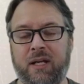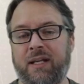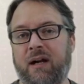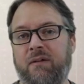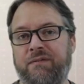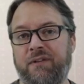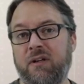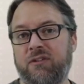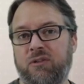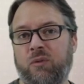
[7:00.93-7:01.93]
Now,
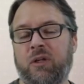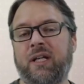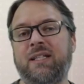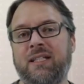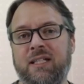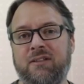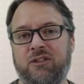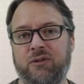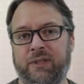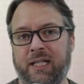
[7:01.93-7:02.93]
first, we're going to need to
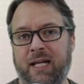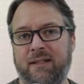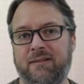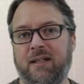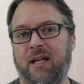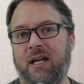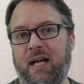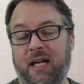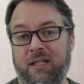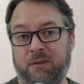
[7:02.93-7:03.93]
create
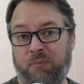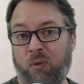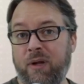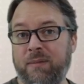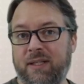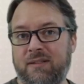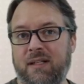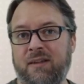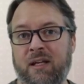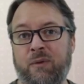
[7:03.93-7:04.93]
a deployment
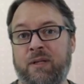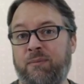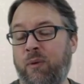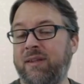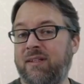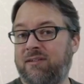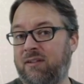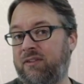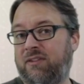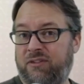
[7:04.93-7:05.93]
that we can point these
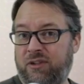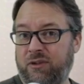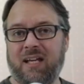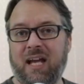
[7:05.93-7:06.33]
services to,